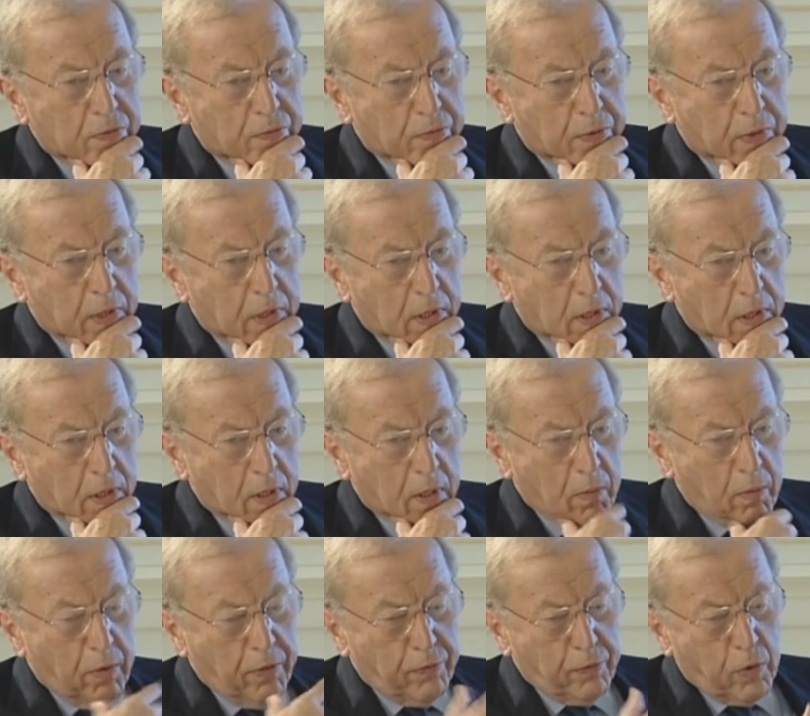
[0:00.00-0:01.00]
of
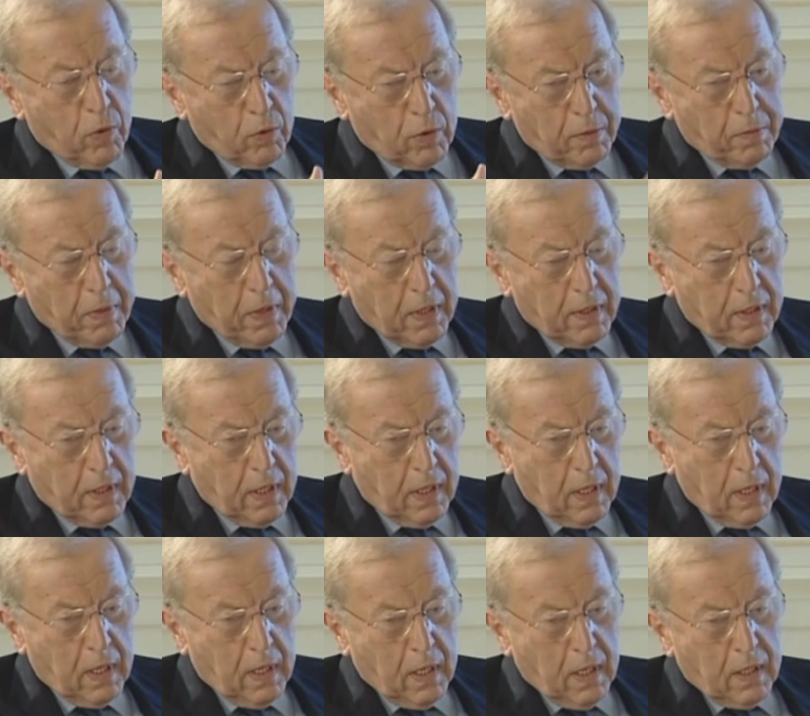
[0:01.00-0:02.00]
we've talked about
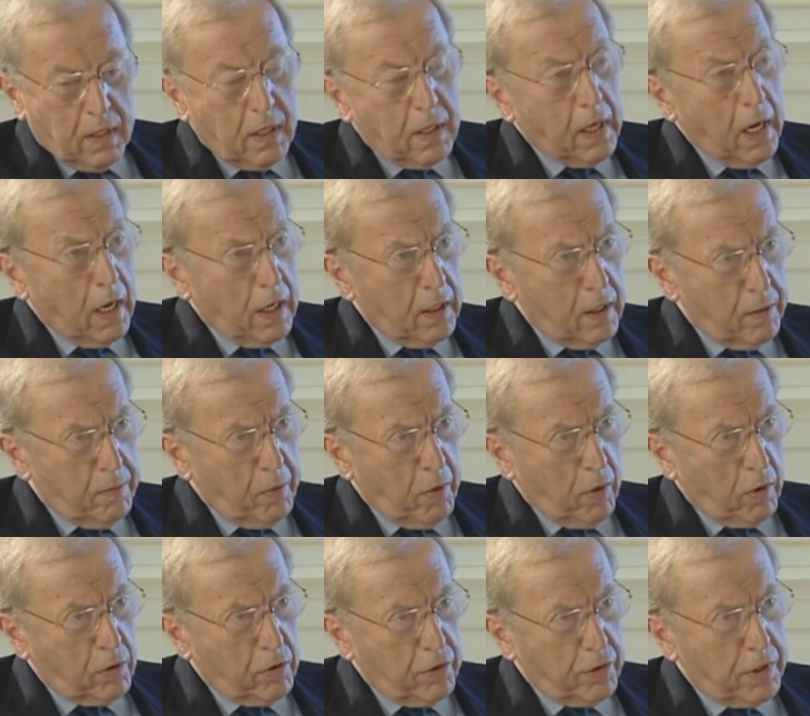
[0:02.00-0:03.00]
the young
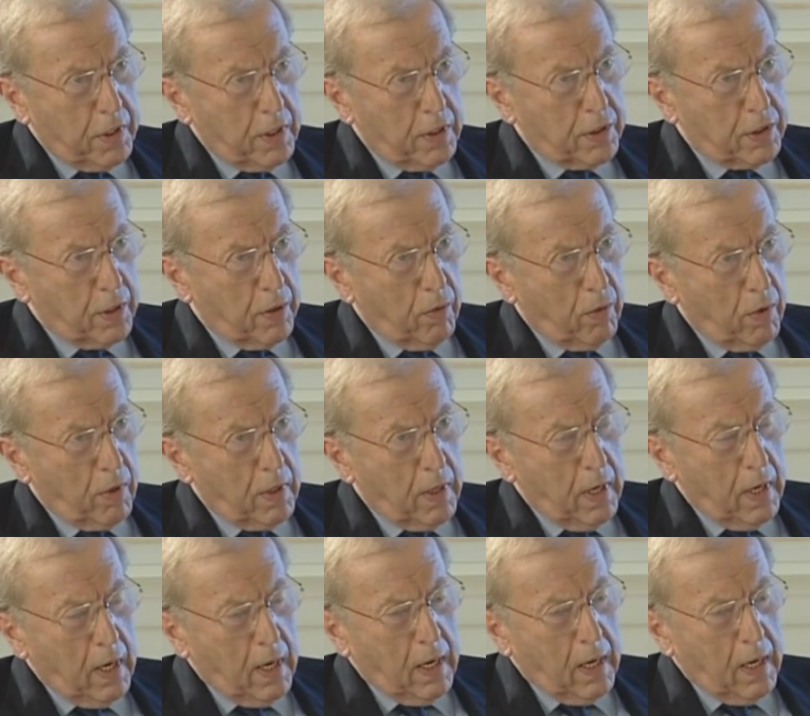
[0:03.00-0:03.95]
democracy and so on,